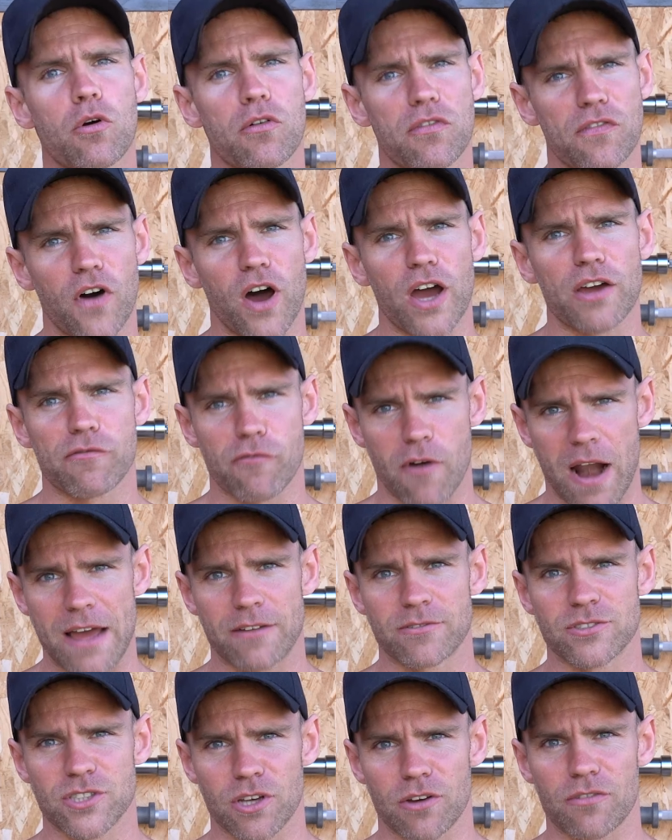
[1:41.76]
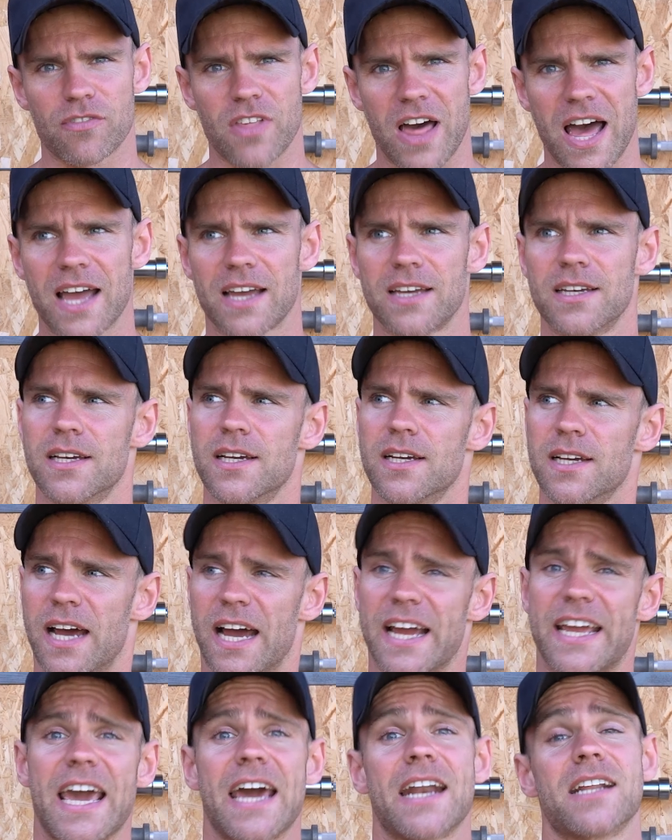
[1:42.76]
or 5 rounds of that.
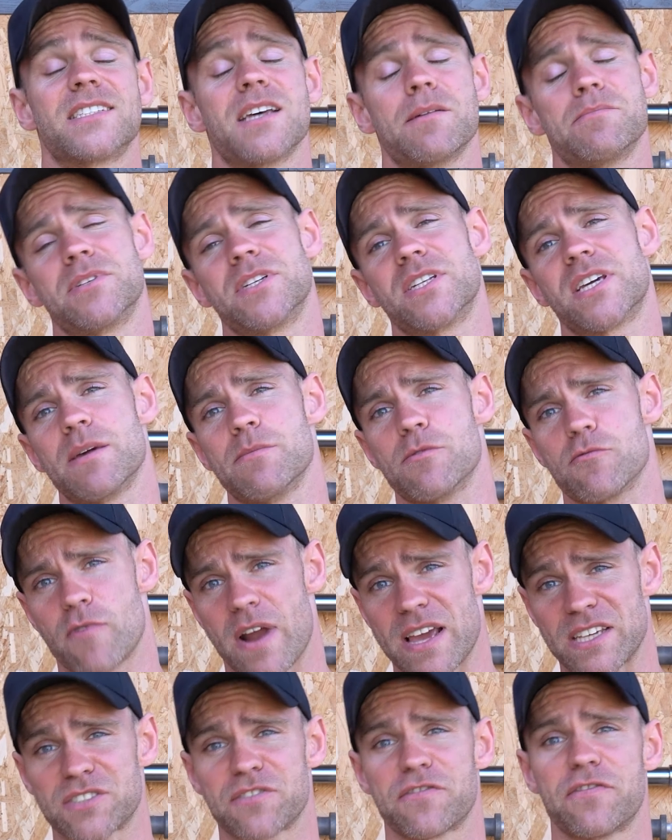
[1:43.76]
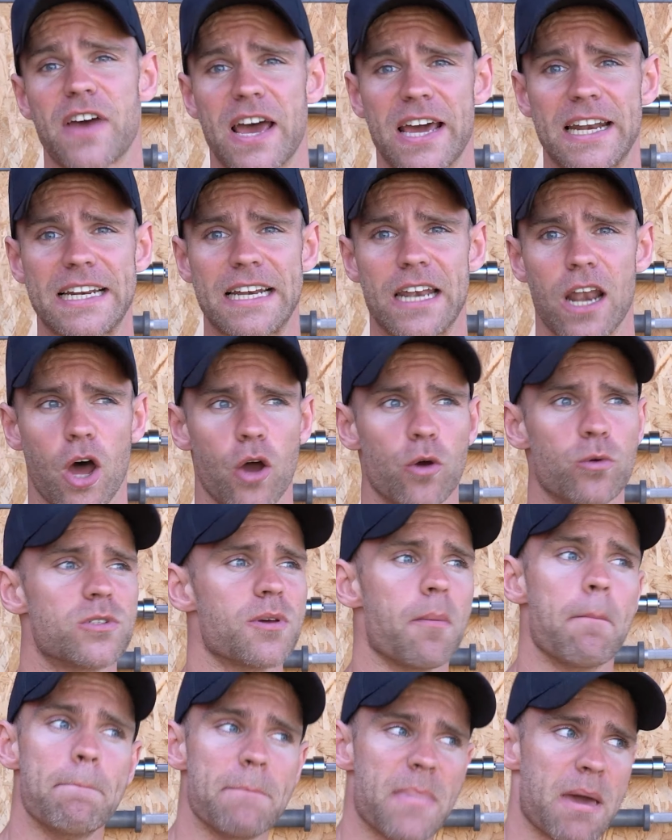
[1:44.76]
Again, attempting to keep the rest fairly low
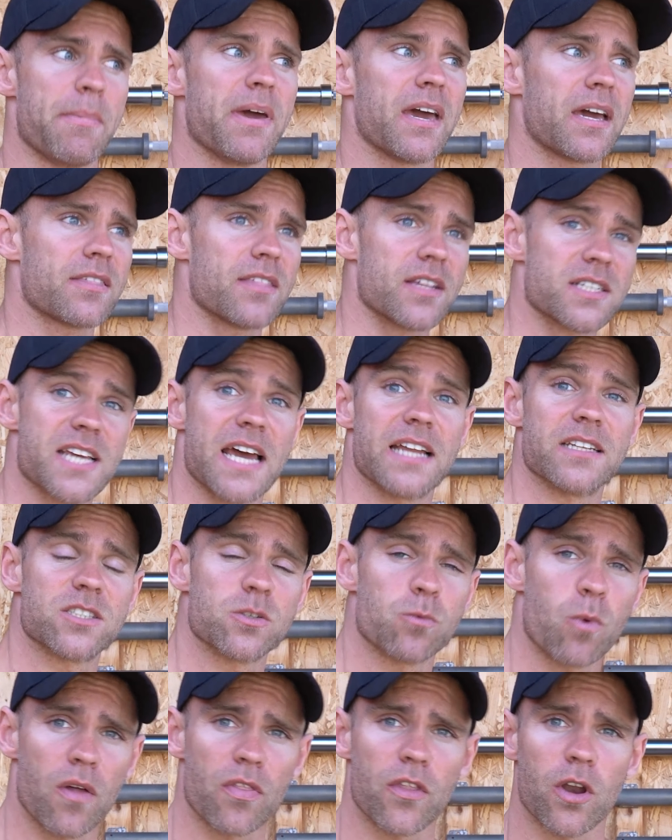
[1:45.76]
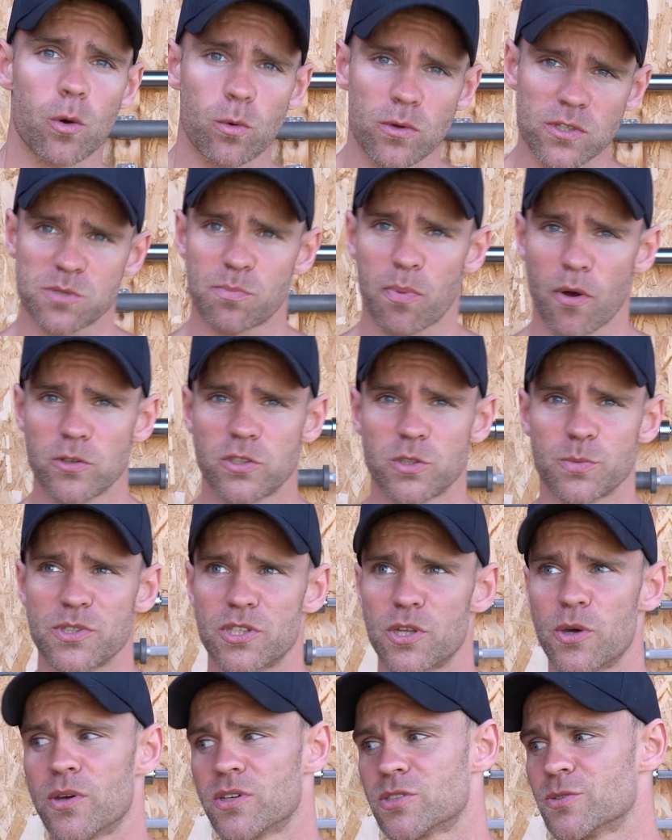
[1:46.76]
to mimic the 10 to 1 that I was supposed to be
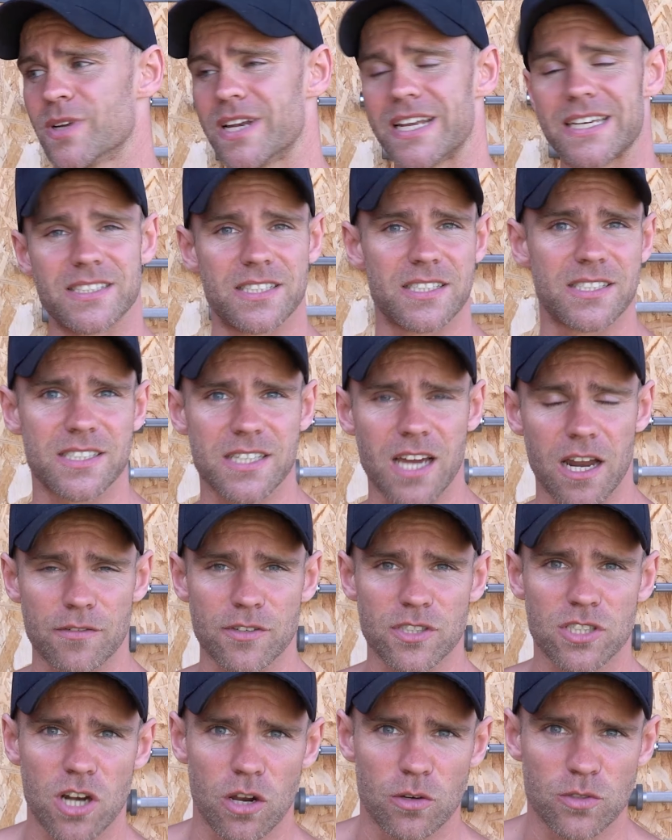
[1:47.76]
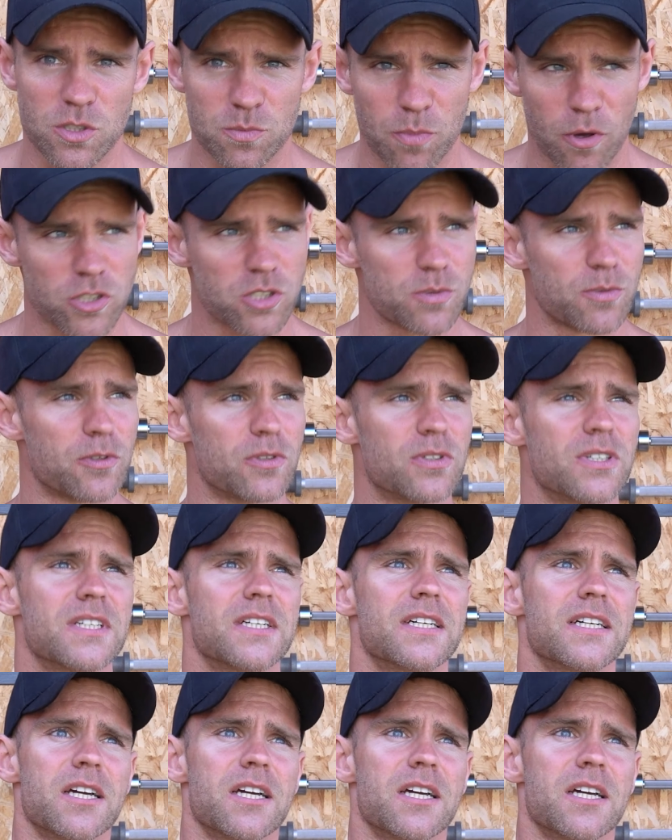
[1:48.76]
doing, so at least it's kind of as close as possible,